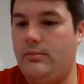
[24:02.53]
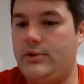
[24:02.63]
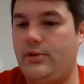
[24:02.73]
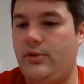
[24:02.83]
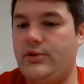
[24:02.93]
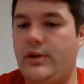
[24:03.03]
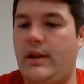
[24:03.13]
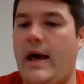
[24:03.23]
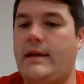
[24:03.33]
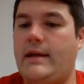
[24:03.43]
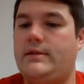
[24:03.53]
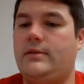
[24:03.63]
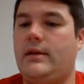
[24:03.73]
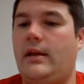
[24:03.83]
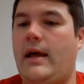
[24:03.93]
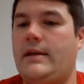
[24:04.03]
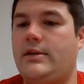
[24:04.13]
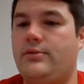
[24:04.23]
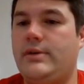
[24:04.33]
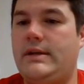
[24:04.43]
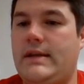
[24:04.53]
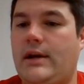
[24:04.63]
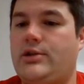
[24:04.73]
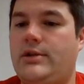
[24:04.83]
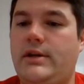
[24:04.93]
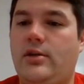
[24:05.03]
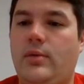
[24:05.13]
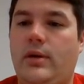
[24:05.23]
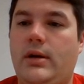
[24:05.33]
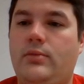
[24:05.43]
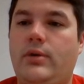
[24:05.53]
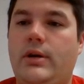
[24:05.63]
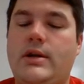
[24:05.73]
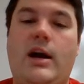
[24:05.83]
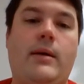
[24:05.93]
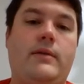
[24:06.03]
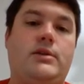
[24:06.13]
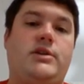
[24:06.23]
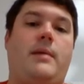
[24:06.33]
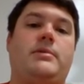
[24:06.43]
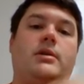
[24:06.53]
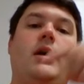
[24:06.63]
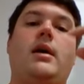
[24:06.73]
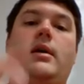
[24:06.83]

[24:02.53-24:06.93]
So those are the last 3 sections here that we're going to talk about in this chapter.